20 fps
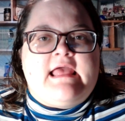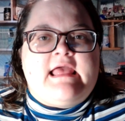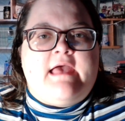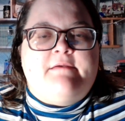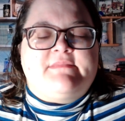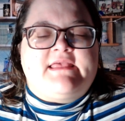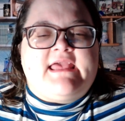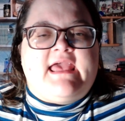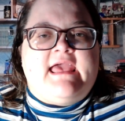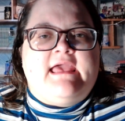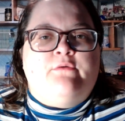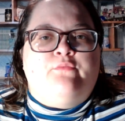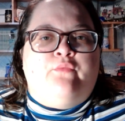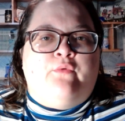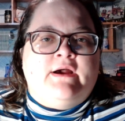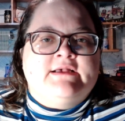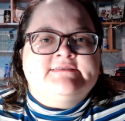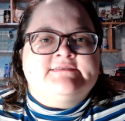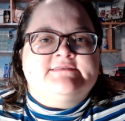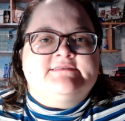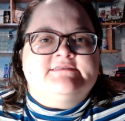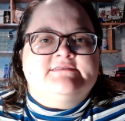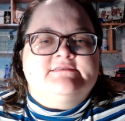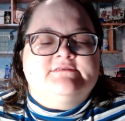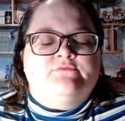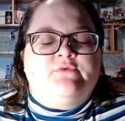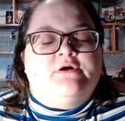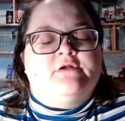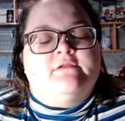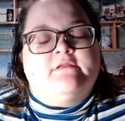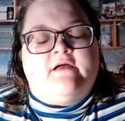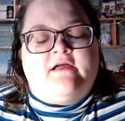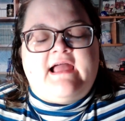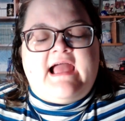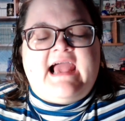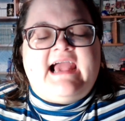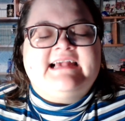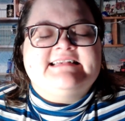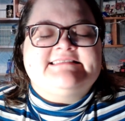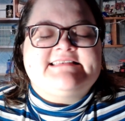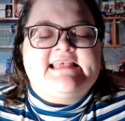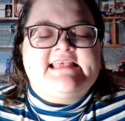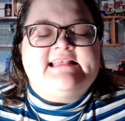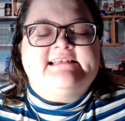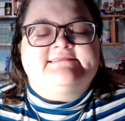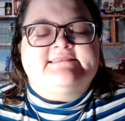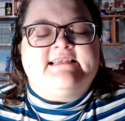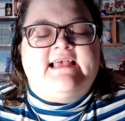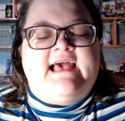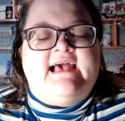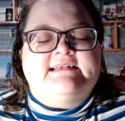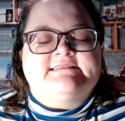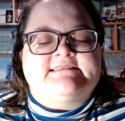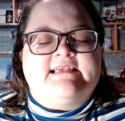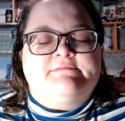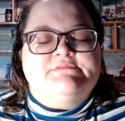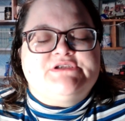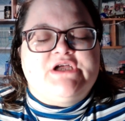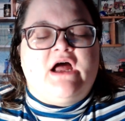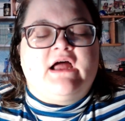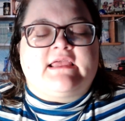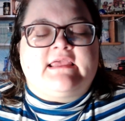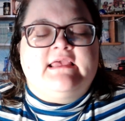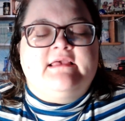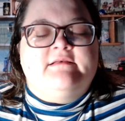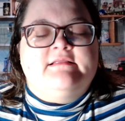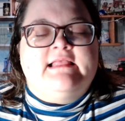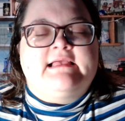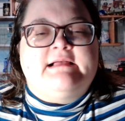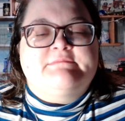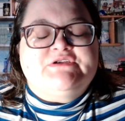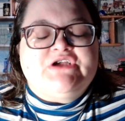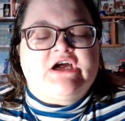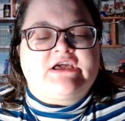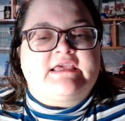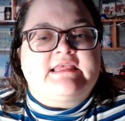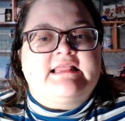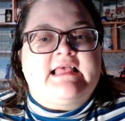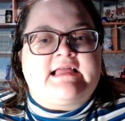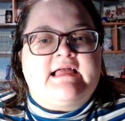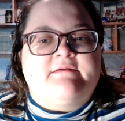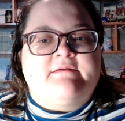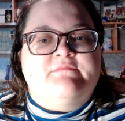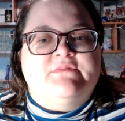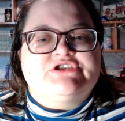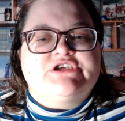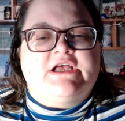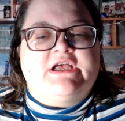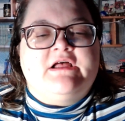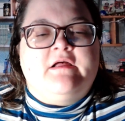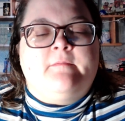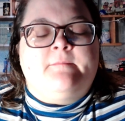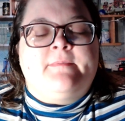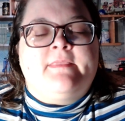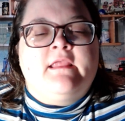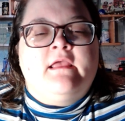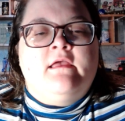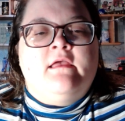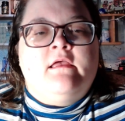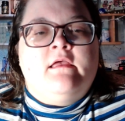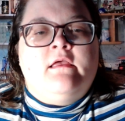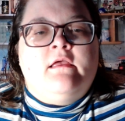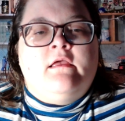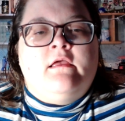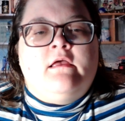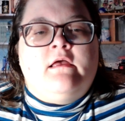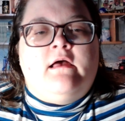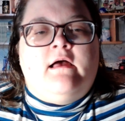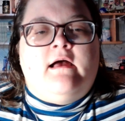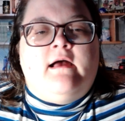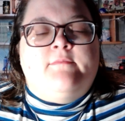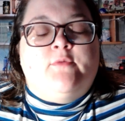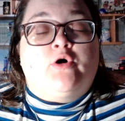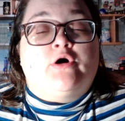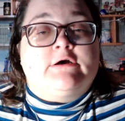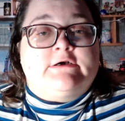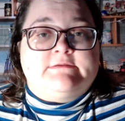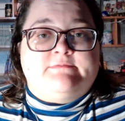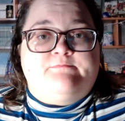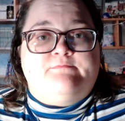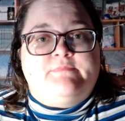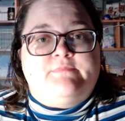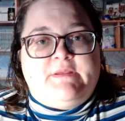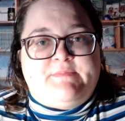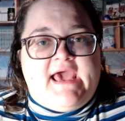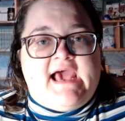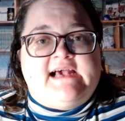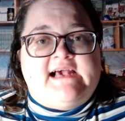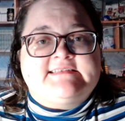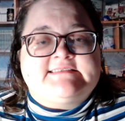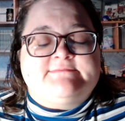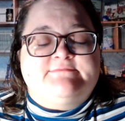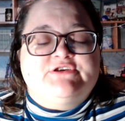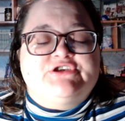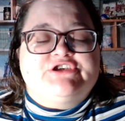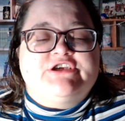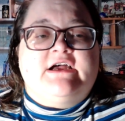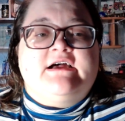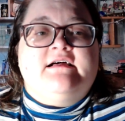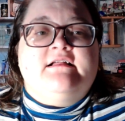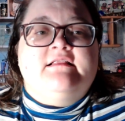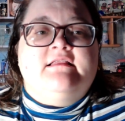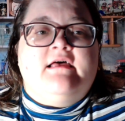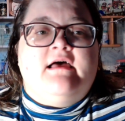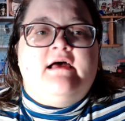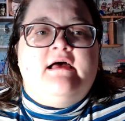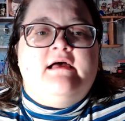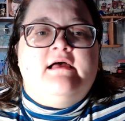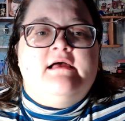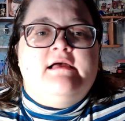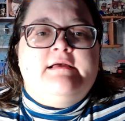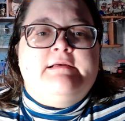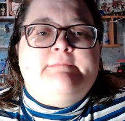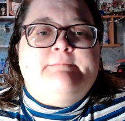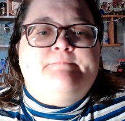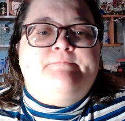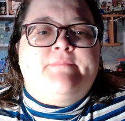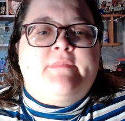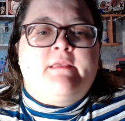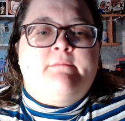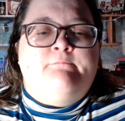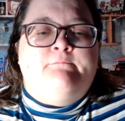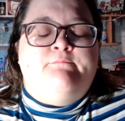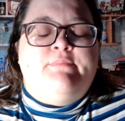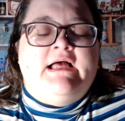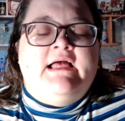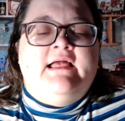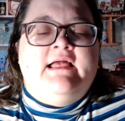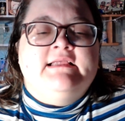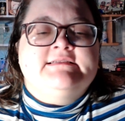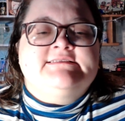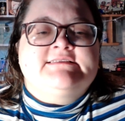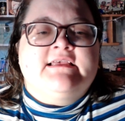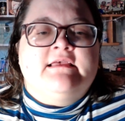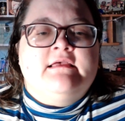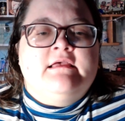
MK was, well, I say this as I'm talking like I'm Michelle, or the past Michelle, but